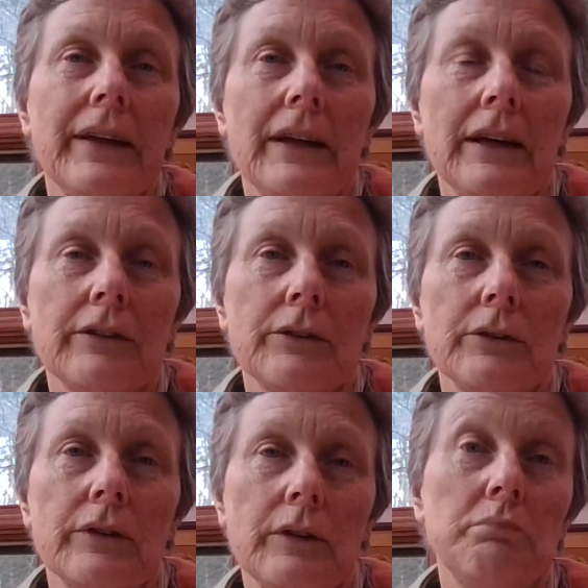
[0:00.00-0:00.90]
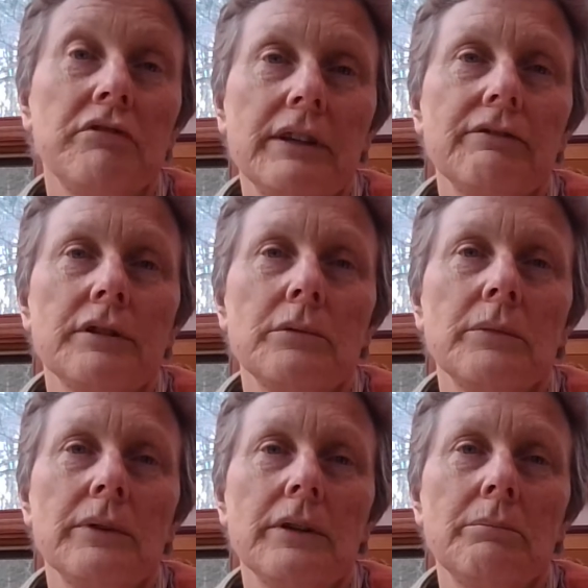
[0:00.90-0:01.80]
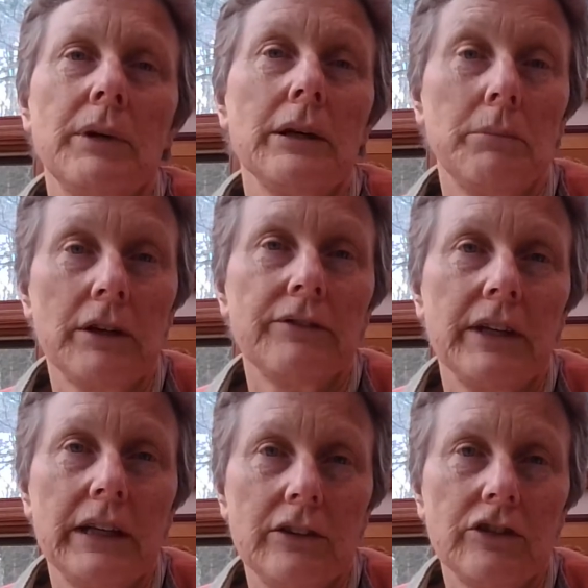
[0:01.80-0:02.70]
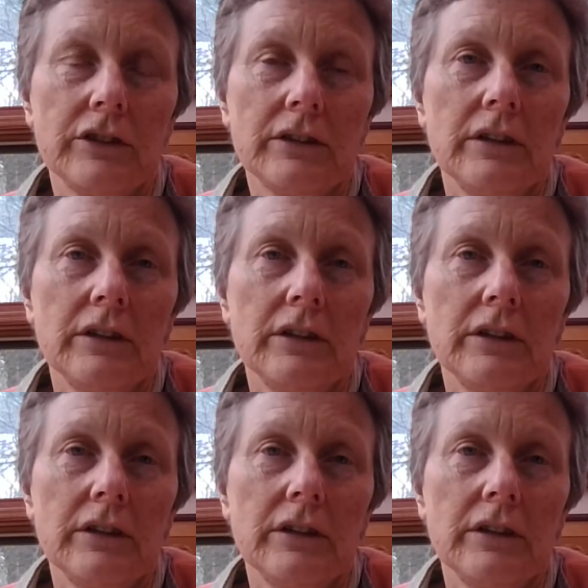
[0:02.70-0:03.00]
how to separate from and be above nature.